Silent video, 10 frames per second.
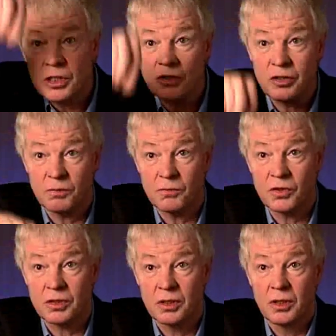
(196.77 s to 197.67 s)

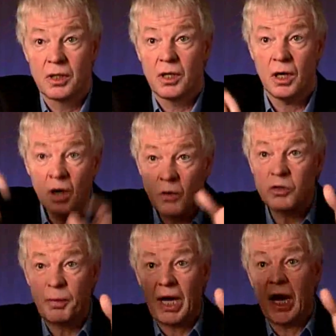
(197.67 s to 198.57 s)
systems
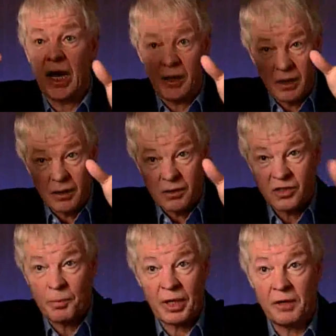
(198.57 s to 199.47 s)
owned by
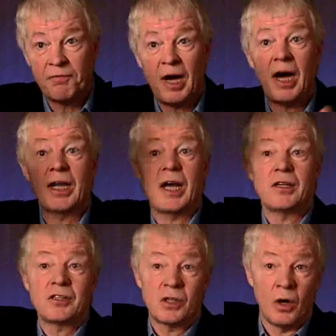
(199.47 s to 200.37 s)
typically
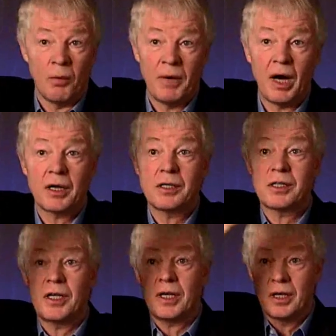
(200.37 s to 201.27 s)
finance or
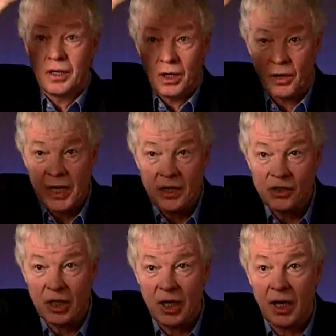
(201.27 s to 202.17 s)
marketing or
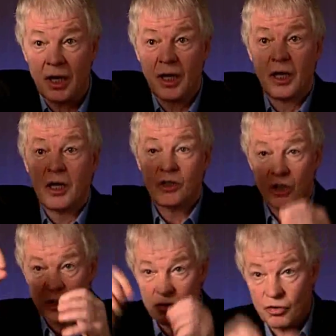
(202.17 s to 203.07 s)
HR to
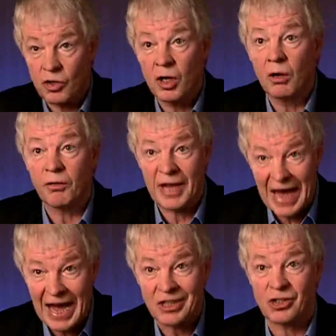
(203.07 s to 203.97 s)
control the
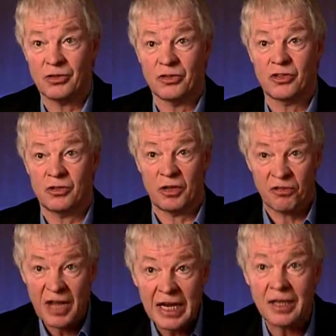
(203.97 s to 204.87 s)
actions, the
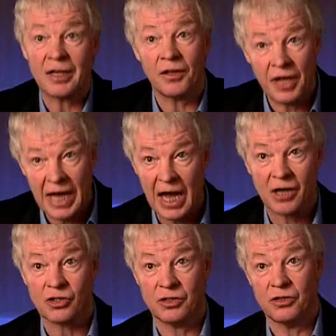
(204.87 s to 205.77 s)
thinking and the
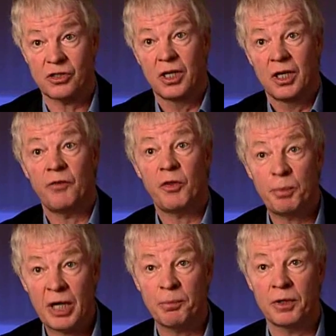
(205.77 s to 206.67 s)
actions of the
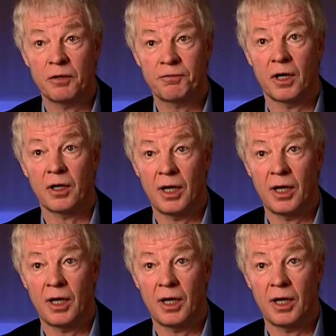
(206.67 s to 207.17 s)
people at the front